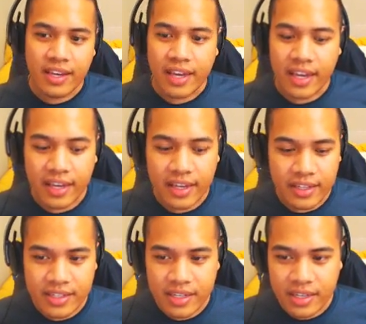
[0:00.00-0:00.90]

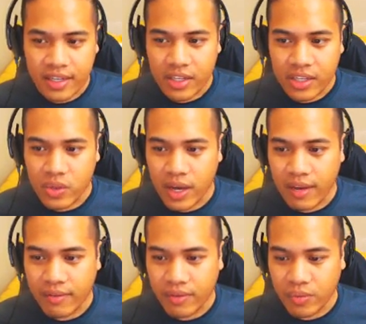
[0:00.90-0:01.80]
and you
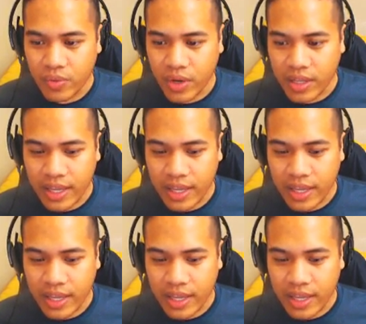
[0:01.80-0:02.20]
have a run.